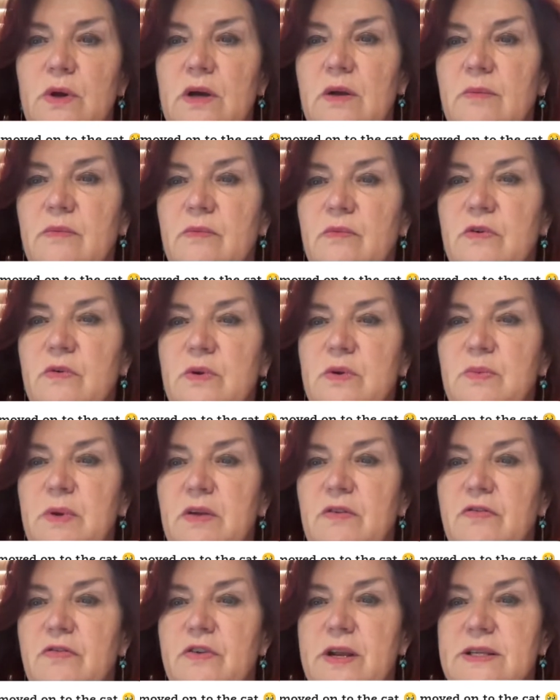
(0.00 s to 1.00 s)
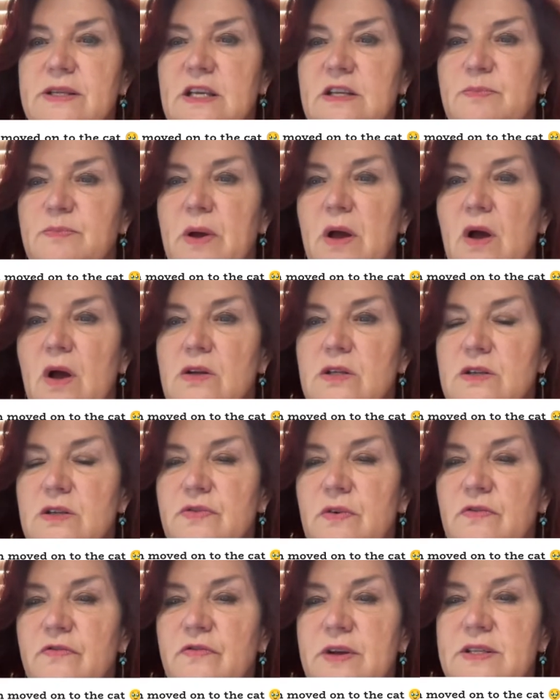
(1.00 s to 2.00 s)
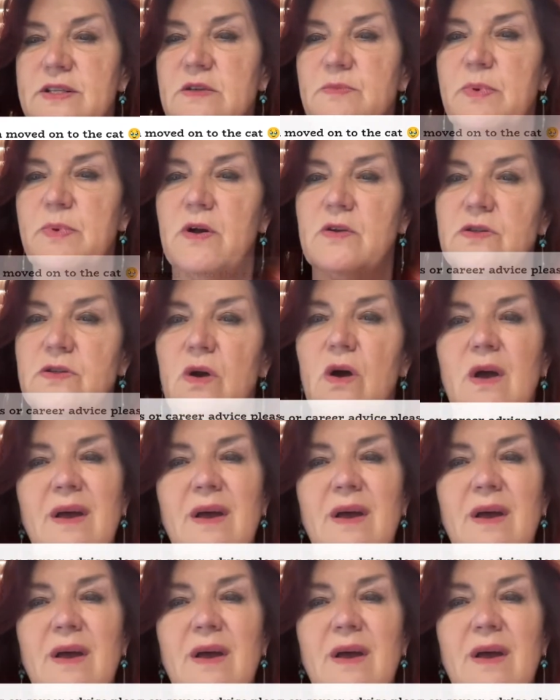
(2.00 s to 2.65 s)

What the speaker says: We want to be friends as past, from friends as past.